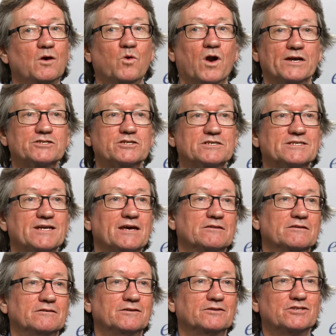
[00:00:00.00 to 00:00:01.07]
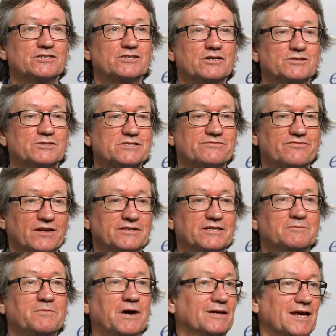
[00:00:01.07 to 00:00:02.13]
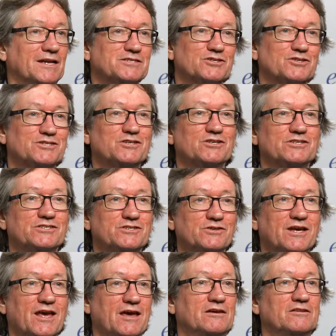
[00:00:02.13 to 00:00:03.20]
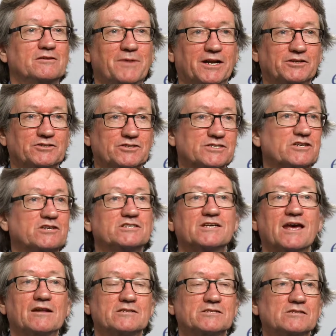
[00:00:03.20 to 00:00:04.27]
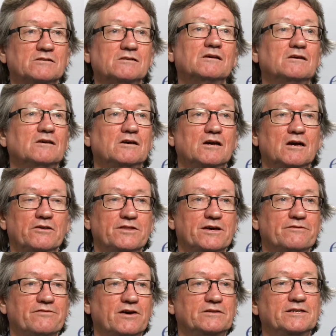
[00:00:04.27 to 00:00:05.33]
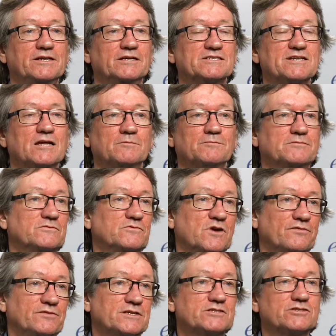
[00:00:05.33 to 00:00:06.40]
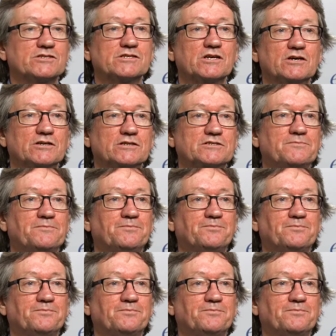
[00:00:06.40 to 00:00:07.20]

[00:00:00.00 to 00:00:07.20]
Well, I should say the research is funded by Cancer Research UK and the Medical Research Council, and their funding has helped run this research.